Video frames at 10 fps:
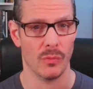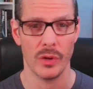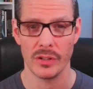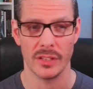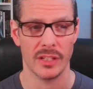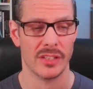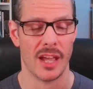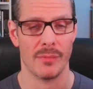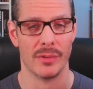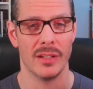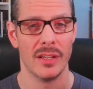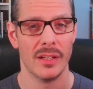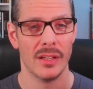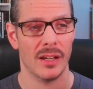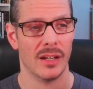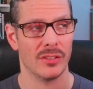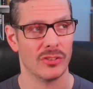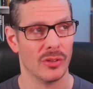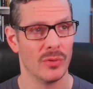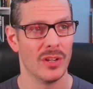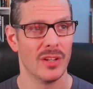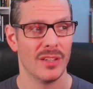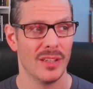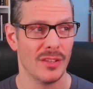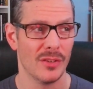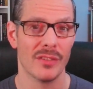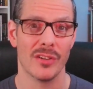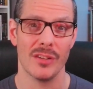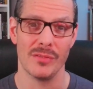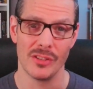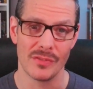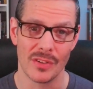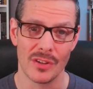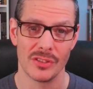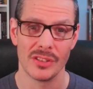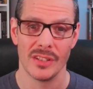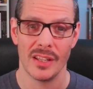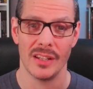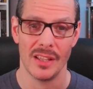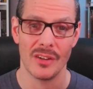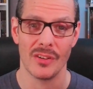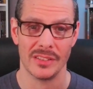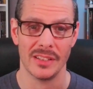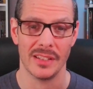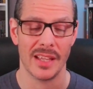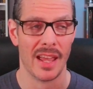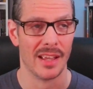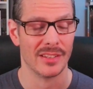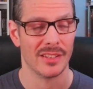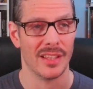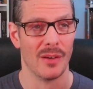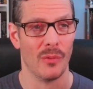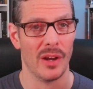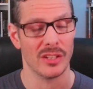weird things happen. Uh, so you get a very diverse and interesting cast that way.